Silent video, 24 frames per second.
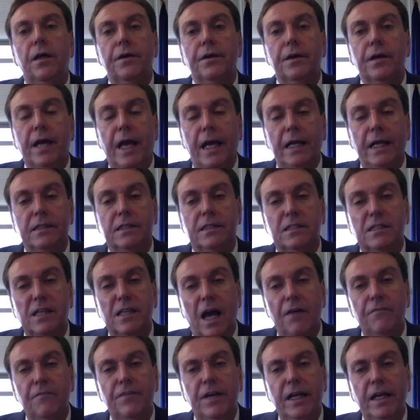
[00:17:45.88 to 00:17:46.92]
can
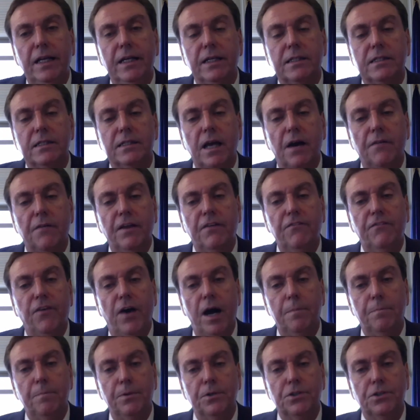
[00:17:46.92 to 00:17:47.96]
70 to
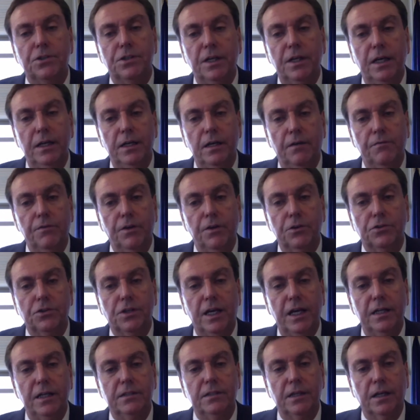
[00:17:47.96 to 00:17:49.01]
75% of those
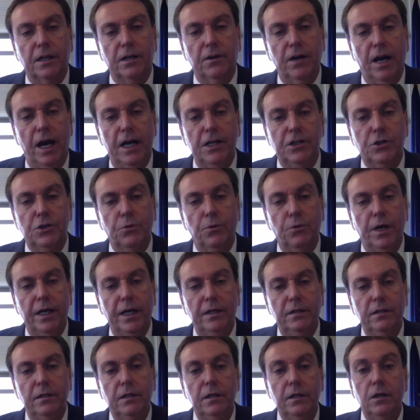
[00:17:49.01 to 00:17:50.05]
kids that
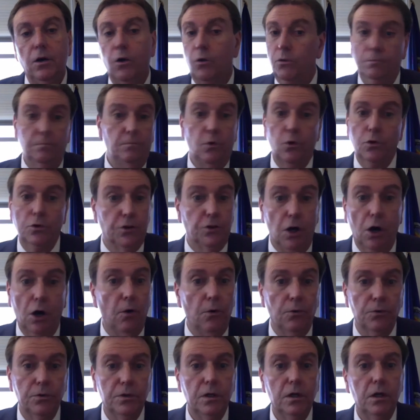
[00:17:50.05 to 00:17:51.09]
graduate or
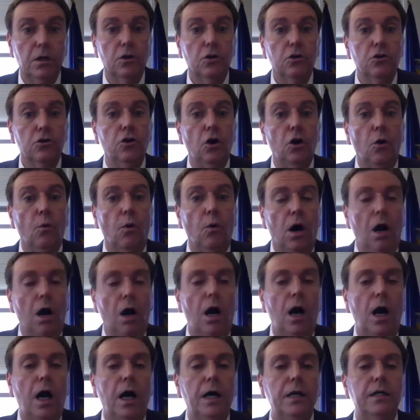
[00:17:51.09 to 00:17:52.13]
don't go
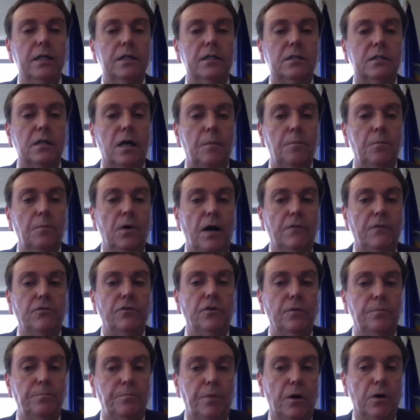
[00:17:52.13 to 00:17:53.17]
on to some
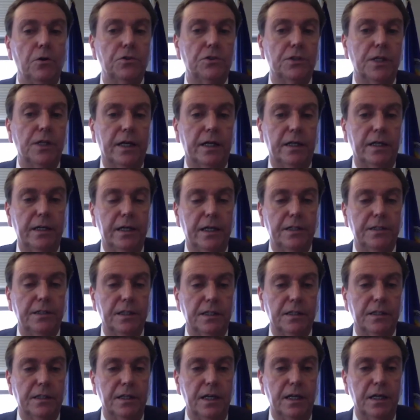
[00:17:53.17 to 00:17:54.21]
level of post-secondary
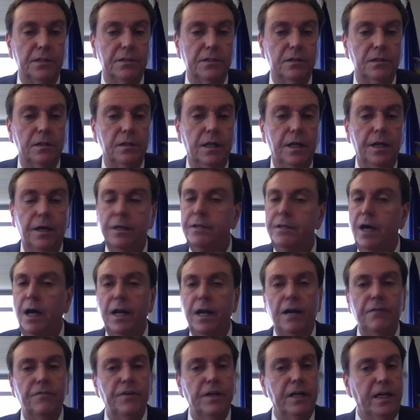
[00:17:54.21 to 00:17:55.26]
success? Not
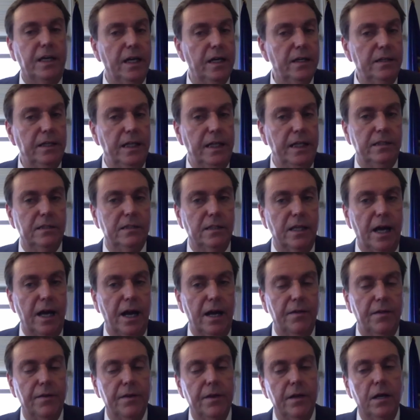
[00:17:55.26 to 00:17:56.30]
every kid needs
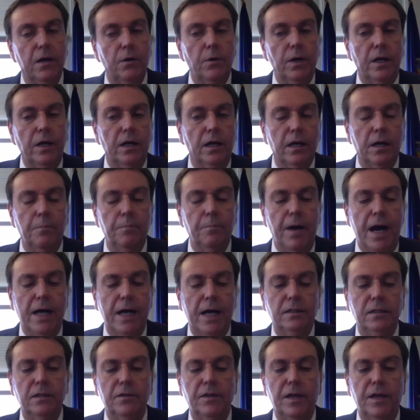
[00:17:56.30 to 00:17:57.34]
that. We can come
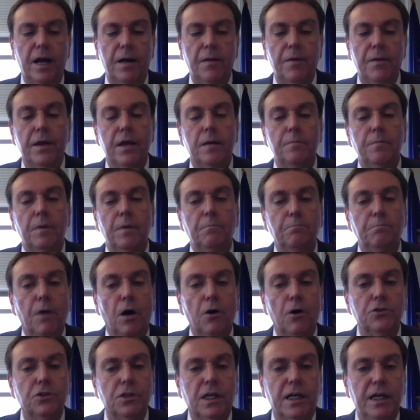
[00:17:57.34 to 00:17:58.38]
back to that, but
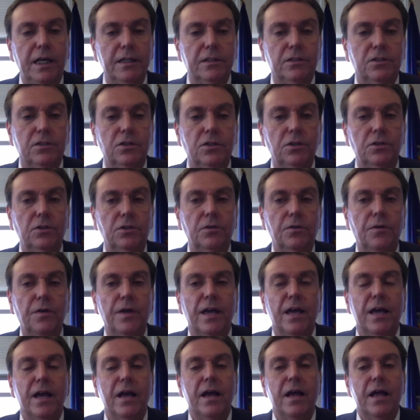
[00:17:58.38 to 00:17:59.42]
most kids do.
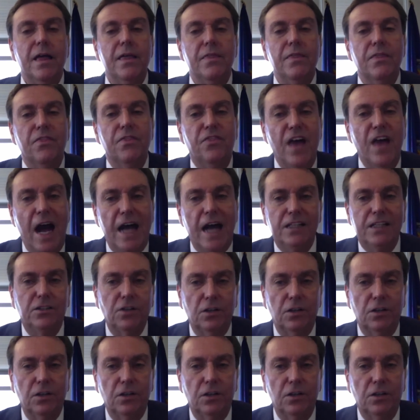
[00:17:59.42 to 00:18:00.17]
That's our